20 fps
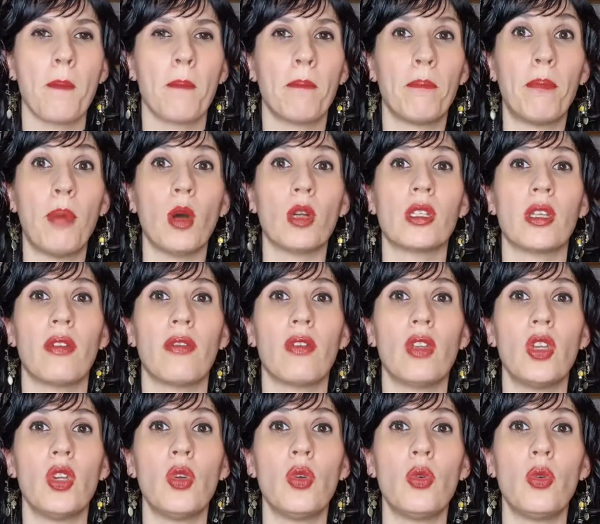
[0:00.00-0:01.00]
But if
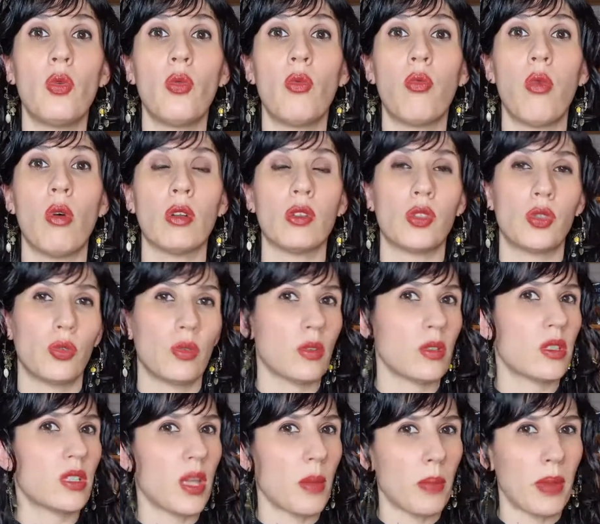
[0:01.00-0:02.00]
you want to go
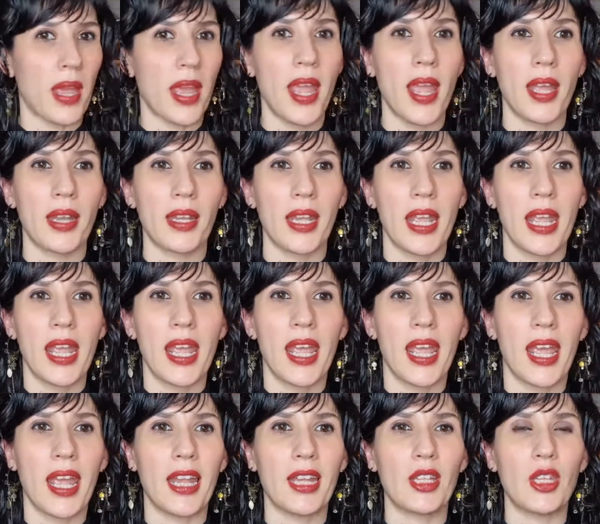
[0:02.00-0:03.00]
a step ahead
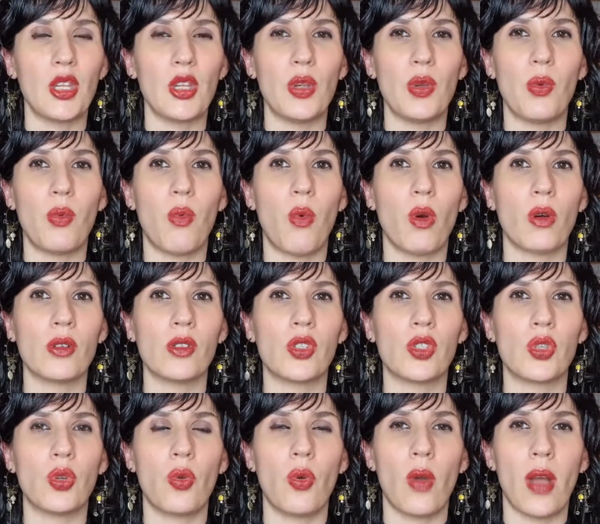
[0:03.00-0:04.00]
and you
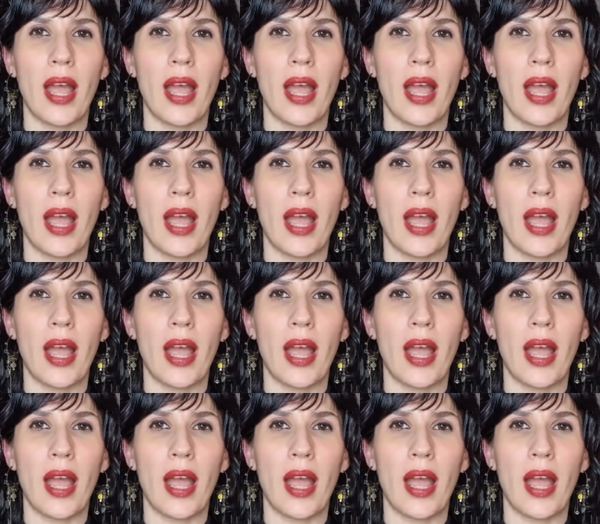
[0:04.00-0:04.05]
want to